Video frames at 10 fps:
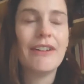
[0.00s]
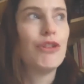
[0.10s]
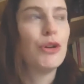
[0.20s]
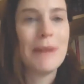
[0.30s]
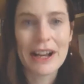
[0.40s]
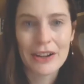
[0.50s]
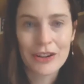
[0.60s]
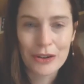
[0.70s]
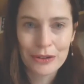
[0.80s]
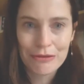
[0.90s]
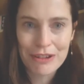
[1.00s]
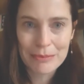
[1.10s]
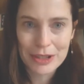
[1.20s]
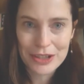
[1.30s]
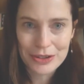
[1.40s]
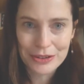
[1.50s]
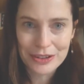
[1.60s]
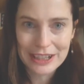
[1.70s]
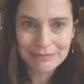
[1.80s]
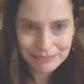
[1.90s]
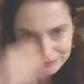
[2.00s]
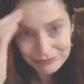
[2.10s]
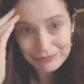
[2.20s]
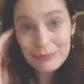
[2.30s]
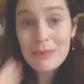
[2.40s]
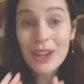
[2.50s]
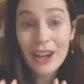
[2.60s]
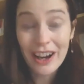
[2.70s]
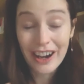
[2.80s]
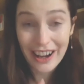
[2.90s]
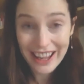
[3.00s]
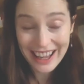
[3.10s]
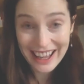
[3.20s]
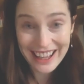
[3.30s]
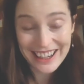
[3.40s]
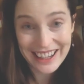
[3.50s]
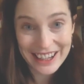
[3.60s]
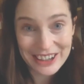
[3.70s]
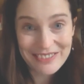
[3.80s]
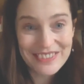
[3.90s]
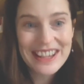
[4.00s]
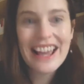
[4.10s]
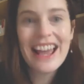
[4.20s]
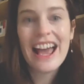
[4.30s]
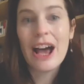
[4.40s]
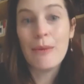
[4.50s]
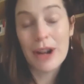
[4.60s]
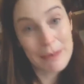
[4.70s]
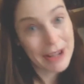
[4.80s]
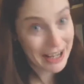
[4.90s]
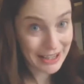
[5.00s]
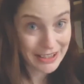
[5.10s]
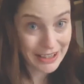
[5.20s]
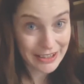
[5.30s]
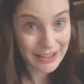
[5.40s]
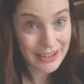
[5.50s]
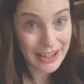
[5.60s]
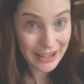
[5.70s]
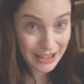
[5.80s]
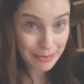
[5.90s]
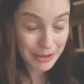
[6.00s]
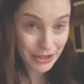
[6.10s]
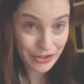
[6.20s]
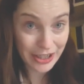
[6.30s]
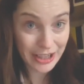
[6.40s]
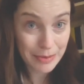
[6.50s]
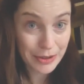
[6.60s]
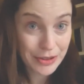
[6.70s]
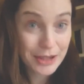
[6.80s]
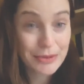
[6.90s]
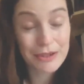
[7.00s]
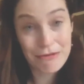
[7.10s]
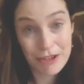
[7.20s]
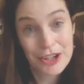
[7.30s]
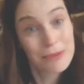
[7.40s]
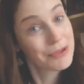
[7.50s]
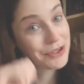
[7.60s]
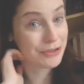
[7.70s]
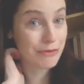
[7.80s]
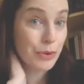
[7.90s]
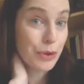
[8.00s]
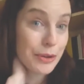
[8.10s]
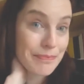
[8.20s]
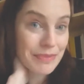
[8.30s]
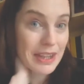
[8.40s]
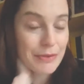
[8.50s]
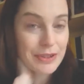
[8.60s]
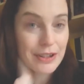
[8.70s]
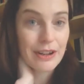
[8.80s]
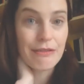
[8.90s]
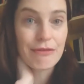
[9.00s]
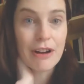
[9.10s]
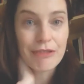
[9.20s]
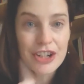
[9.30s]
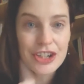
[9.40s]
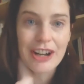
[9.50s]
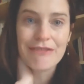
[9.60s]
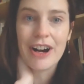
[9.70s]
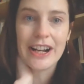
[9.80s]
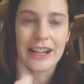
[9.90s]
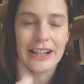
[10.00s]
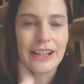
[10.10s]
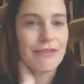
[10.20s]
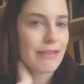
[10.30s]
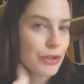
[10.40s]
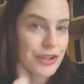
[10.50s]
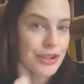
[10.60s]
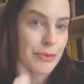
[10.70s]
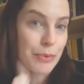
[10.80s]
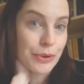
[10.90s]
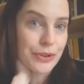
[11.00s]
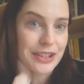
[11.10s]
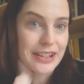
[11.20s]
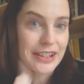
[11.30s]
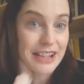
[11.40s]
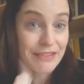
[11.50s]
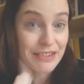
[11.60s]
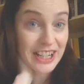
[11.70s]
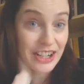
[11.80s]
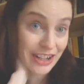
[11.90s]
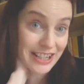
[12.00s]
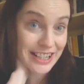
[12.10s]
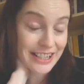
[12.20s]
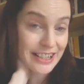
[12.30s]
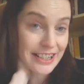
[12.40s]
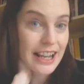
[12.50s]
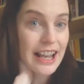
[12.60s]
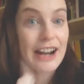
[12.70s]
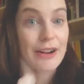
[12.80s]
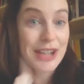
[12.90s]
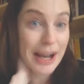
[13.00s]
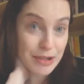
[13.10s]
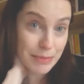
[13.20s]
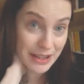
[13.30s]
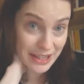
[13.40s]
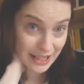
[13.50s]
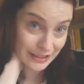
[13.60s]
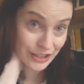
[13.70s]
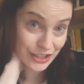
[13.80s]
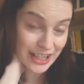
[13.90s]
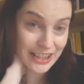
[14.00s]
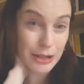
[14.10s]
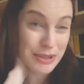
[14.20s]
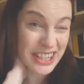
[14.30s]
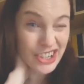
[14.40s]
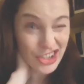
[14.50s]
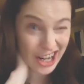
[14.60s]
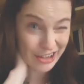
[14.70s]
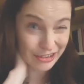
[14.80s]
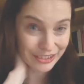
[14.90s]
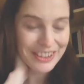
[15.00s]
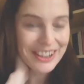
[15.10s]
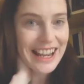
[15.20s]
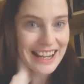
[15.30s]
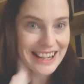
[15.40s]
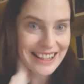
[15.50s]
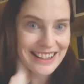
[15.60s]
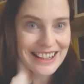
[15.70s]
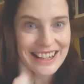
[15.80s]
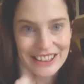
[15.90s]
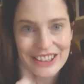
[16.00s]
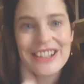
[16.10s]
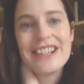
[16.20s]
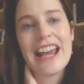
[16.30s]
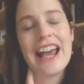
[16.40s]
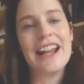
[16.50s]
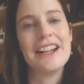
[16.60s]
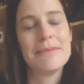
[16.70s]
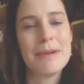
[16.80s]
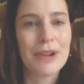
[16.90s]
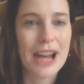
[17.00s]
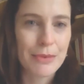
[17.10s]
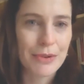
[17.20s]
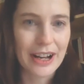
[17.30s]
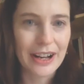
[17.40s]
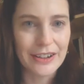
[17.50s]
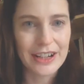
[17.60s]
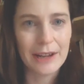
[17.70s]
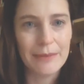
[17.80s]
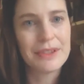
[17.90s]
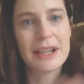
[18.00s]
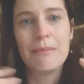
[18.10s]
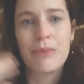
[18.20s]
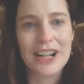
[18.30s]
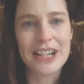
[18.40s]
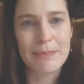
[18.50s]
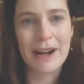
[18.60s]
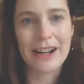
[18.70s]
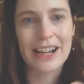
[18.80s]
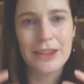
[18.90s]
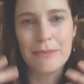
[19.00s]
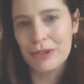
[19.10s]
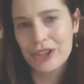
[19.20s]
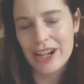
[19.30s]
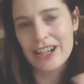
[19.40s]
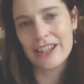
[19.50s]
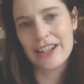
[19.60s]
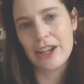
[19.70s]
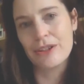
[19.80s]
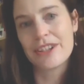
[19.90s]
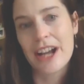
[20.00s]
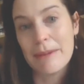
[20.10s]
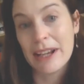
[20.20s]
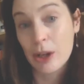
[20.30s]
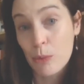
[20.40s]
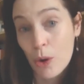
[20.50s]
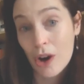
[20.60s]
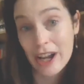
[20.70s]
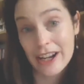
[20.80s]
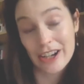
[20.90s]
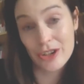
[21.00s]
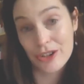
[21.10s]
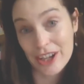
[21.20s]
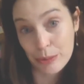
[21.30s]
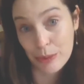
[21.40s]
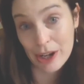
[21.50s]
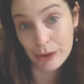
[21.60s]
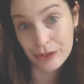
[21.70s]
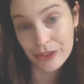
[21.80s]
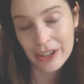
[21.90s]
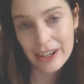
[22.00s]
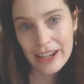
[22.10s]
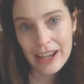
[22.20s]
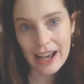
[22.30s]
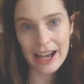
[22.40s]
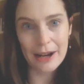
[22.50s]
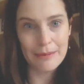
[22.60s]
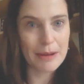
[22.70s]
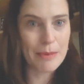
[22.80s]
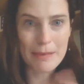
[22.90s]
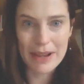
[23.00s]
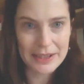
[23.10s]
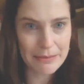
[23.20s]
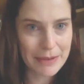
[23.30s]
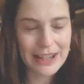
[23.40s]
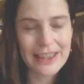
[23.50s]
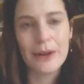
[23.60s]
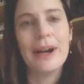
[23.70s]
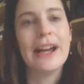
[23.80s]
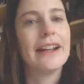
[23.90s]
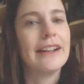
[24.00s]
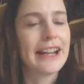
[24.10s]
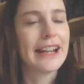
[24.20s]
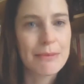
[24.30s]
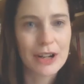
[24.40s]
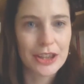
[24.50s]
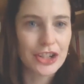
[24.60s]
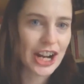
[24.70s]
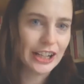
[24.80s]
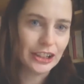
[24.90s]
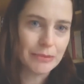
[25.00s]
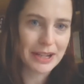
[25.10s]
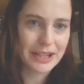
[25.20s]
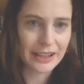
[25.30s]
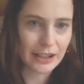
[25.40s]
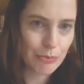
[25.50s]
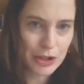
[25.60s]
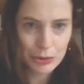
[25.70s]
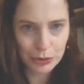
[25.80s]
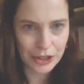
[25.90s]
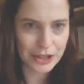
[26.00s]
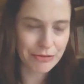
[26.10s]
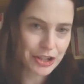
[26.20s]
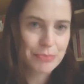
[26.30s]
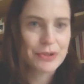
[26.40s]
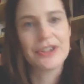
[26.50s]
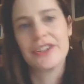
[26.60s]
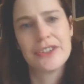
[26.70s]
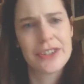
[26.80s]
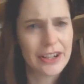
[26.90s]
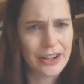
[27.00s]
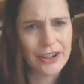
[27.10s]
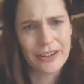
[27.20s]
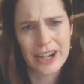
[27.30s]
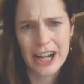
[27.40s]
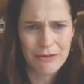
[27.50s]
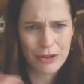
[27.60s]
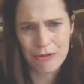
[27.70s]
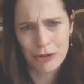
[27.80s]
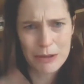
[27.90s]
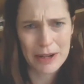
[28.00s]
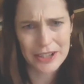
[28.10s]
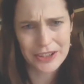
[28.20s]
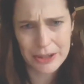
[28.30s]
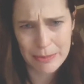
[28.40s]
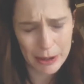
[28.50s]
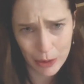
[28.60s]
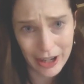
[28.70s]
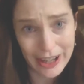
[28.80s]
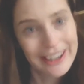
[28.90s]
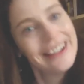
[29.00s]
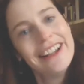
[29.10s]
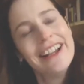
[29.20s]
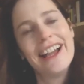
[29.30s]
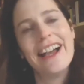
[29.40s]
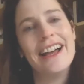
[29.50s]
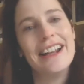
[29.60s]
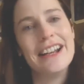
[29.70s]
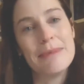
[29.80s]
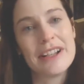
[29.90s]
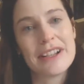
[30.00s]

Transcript: fall back on an old family story. I had one of my ancestors ended up in Australia because he was a French prisoner of war. He was a French guy fighting in the Revolutionary War in the 1790s. And he was captured by the English. And then he was in jail in England. And some people came around. Some white spark had the brilliant idea that they could start making wine in New South Wales. They might make some money that way. And they came around the jail and basically went to all these French prisoners and said, you know, can any of you froggy bastards make wine? And him and